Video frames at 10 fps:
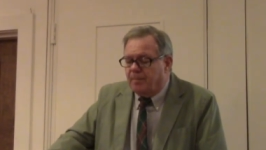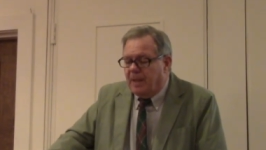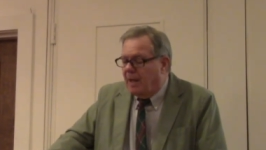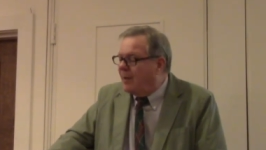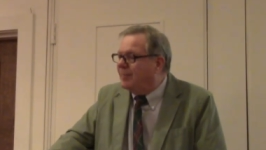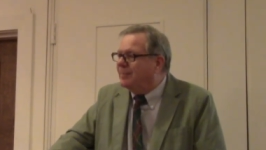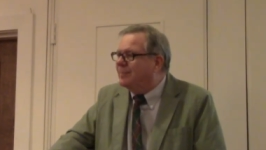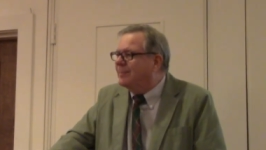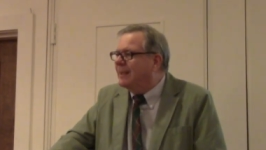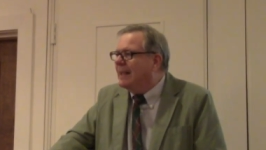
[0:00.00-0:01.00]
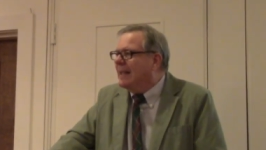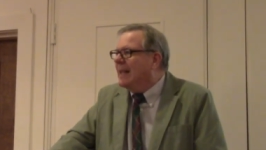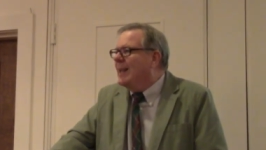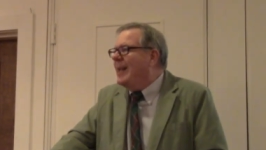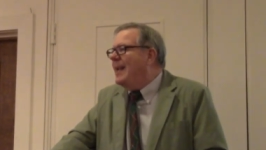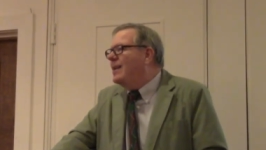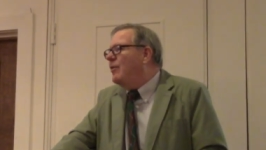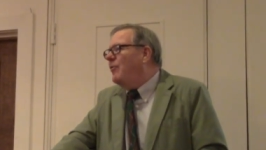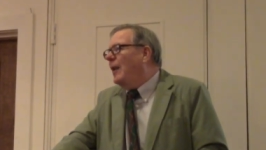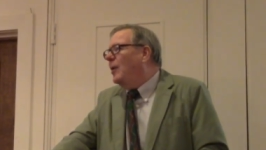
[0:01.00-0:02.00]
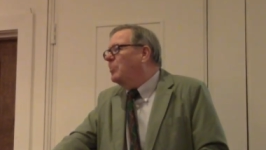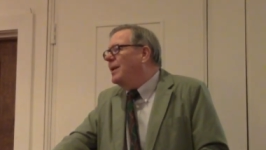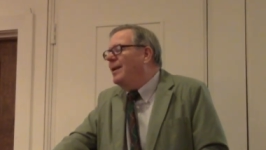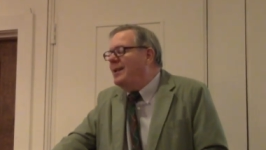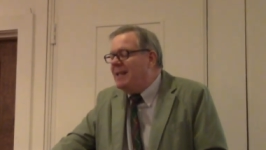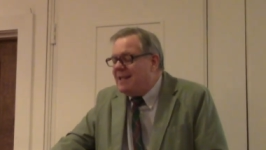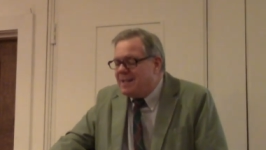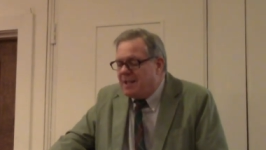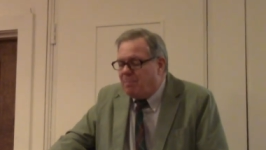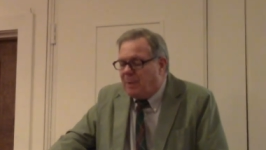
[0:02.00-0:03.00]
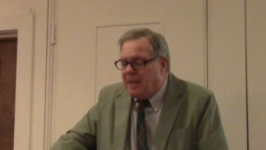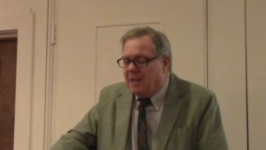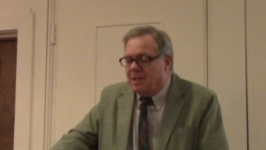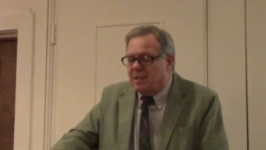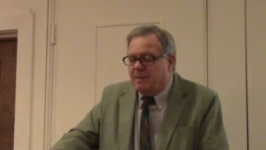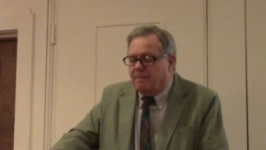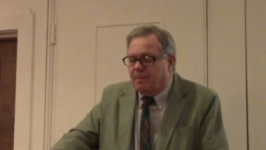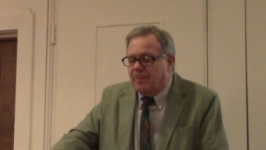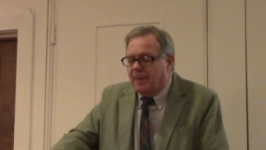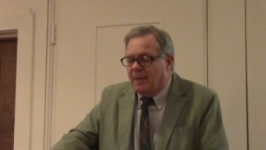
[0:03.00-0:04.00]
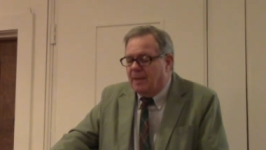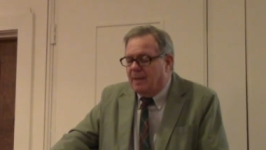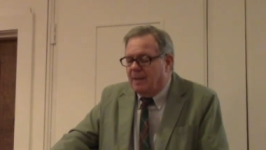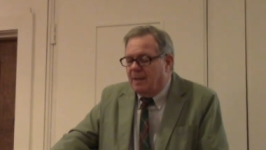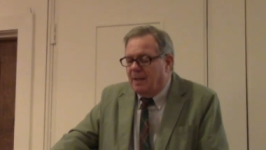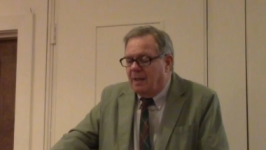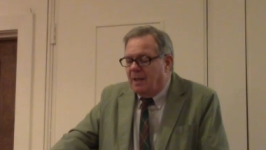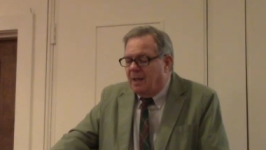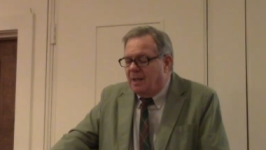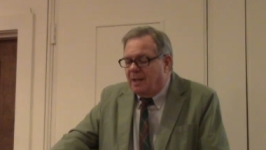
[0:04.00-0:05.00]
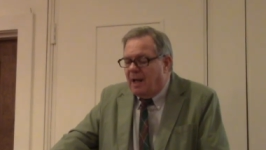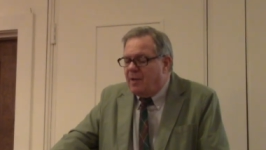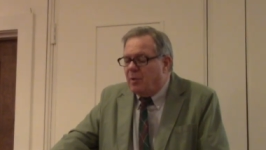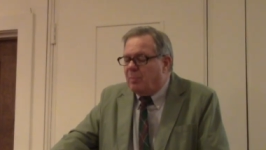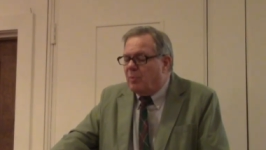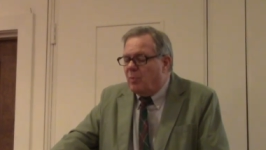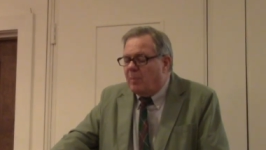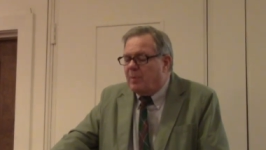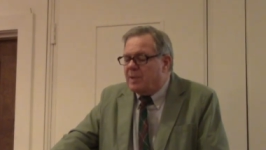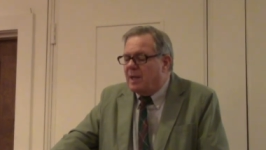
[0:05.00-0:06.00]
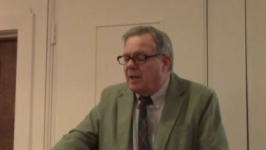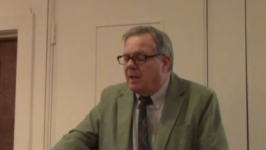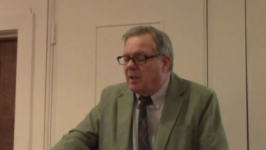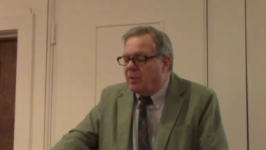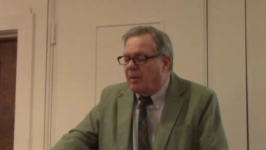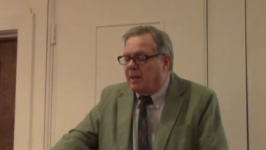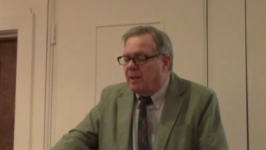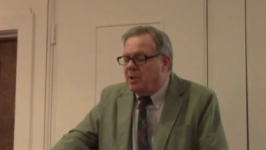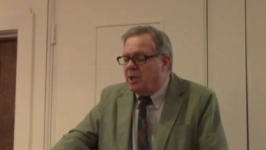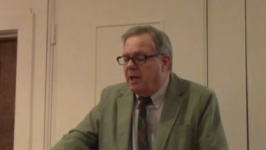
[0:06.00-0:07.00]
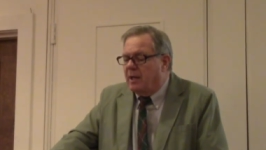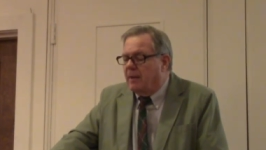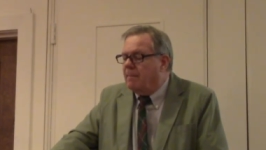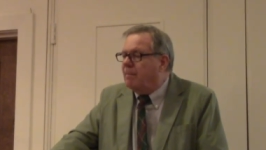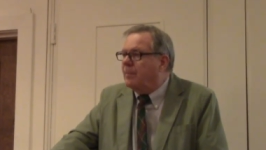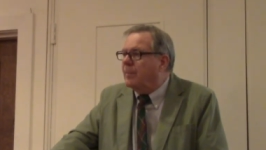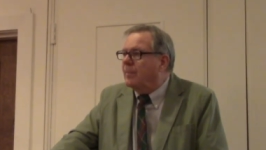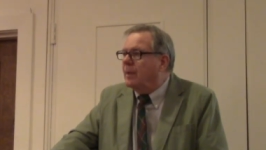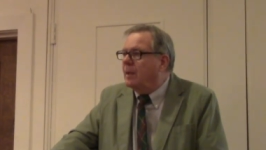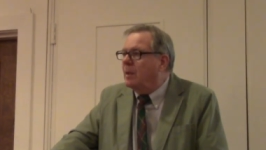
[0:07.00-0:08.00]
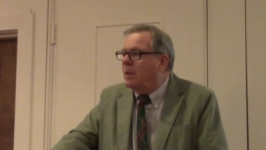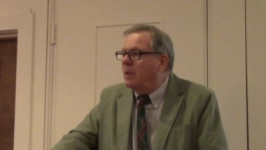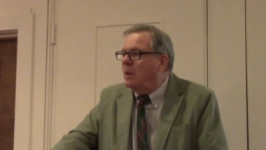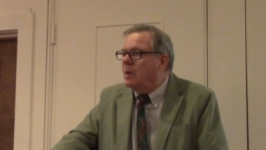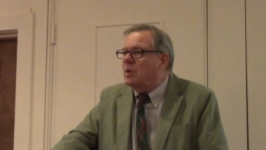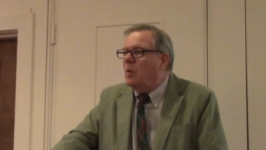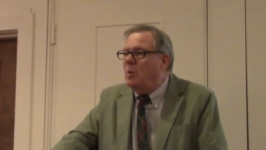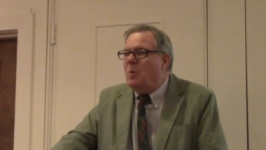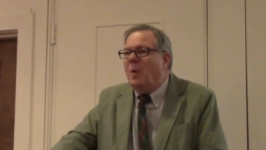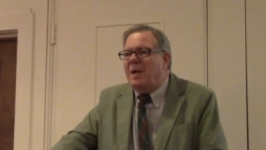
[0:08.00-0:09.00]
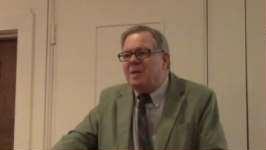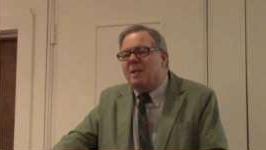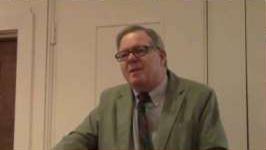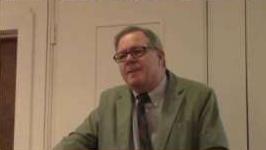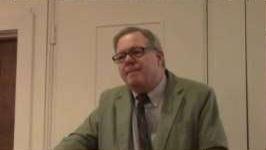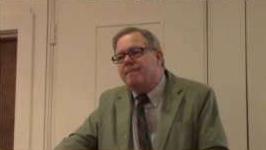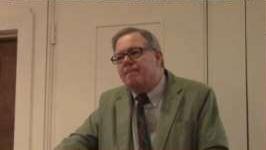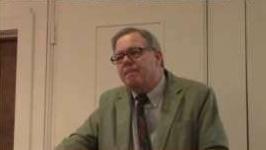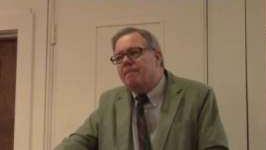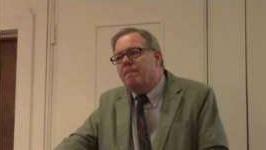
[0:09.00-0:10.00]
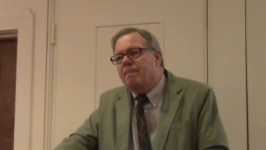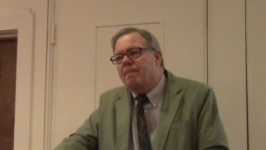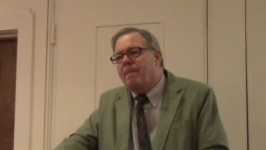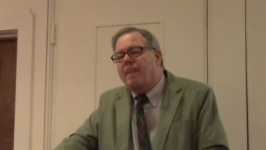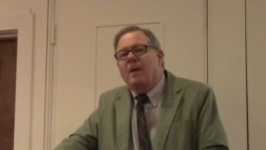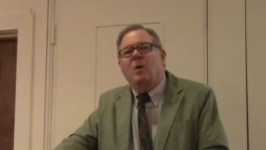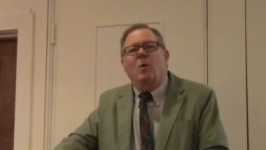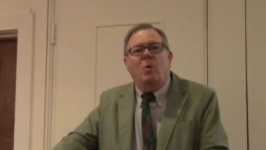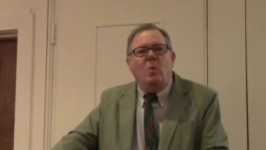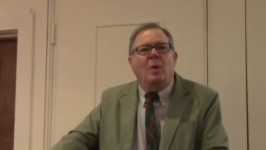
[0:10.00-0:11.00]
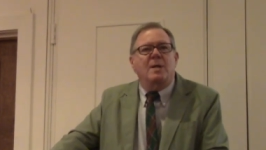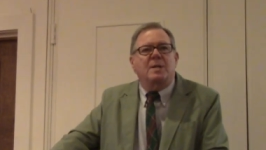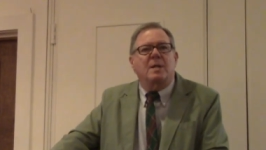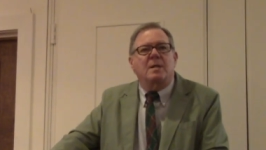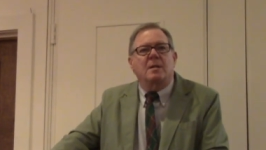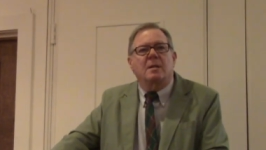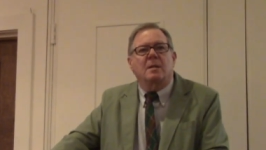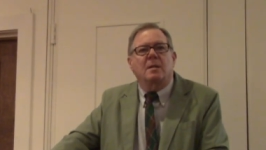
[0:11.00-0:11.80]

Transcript: No. They had developed an uneasy peace. Neither represented a threat to Jacob. And so who was it? Who was it?